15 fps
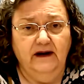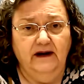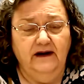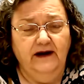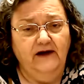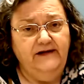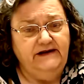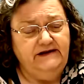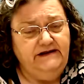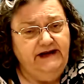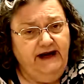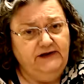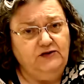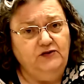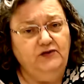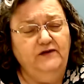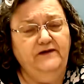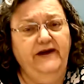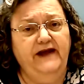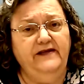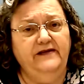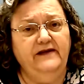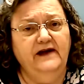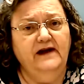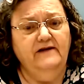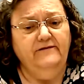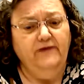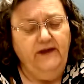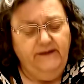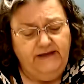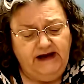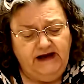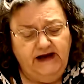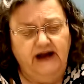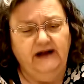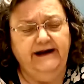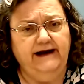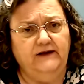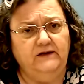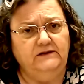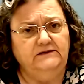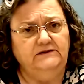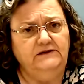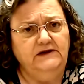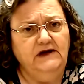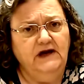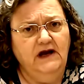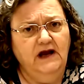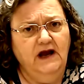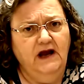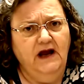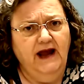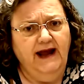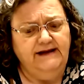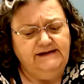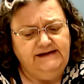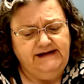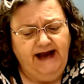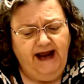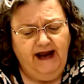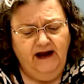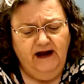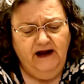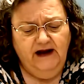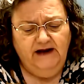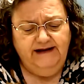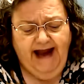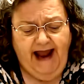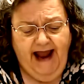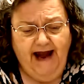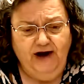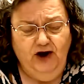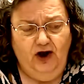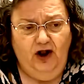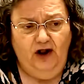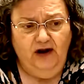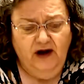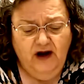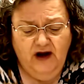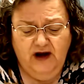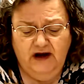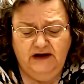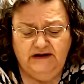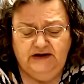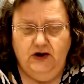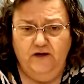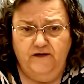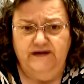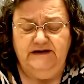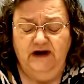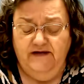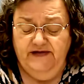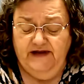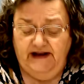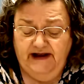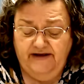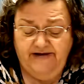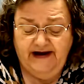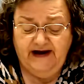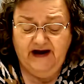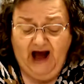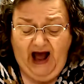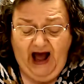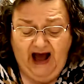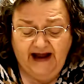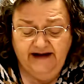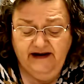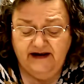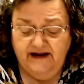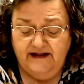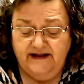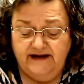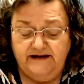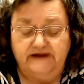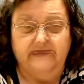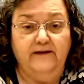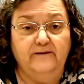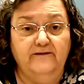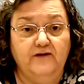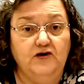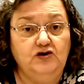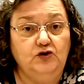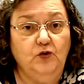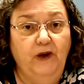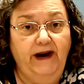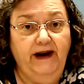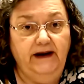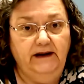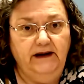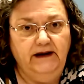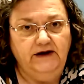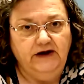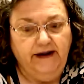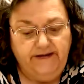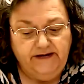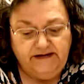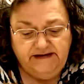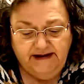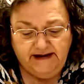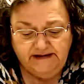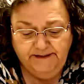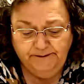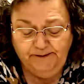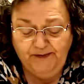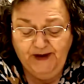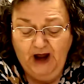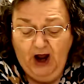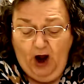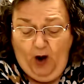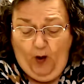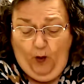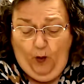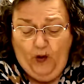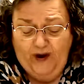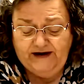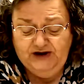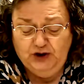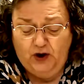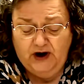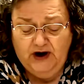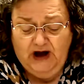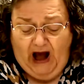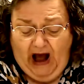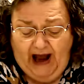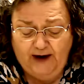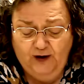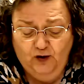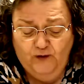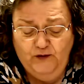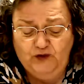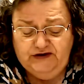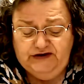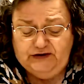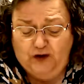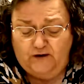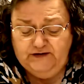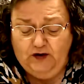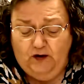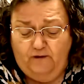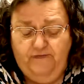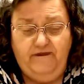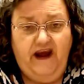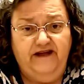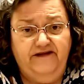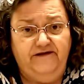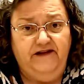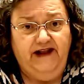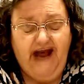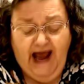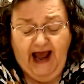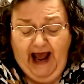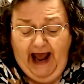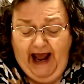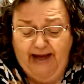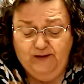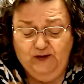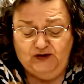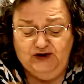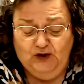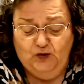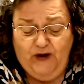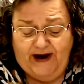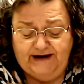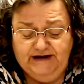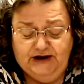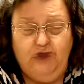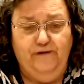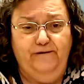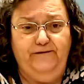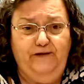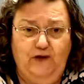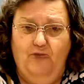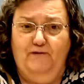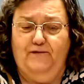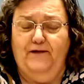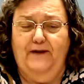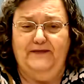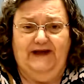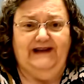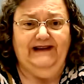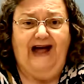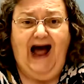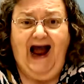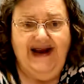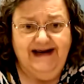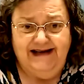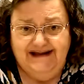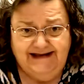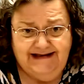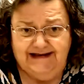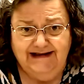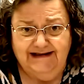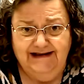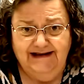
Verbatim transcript: Now, this takes true faith for him to yell down and say, Daniel, servant of the living God. This is from verse 20 in chapter 6. Was your God, whom you serve so faithfully, able to rescue you from the lions?